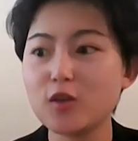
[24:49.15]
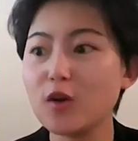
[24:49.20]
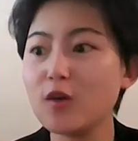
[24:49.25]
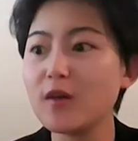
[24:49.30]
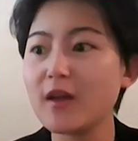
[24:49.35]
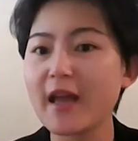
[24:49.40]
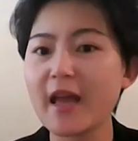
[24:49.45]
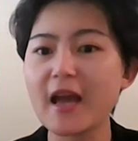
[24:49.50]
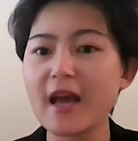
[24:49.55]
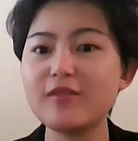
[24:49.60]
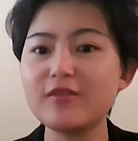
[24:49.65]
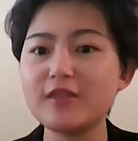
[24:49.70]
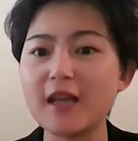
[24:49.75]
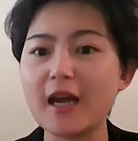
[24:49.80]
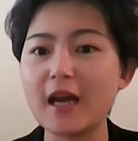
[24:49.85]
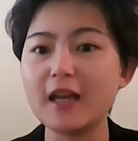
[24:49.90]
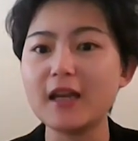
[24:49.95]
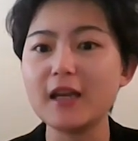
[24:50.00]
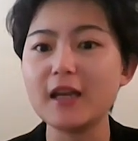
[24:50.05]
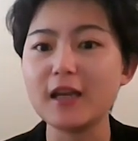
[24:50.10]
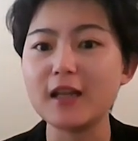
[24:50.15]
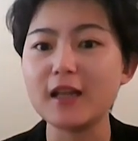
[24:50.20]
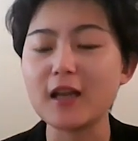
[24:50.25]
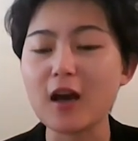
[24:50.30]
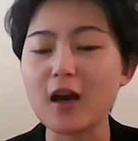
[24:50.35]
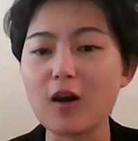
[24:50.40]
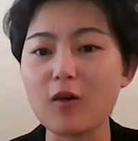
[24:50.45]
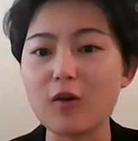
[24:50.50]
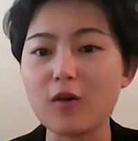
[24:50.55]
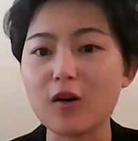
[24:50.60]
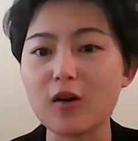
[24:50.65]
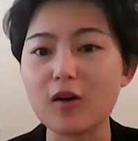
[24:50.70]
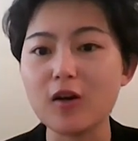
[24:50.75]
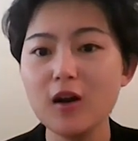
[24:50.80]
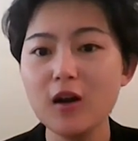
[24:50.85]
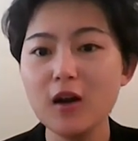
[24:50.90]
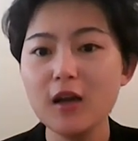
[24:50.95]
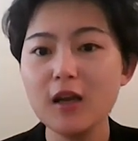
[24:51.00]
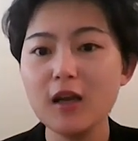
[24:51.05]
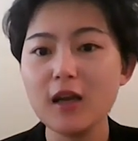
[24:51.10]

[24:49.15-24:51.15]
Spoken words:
don't have that in our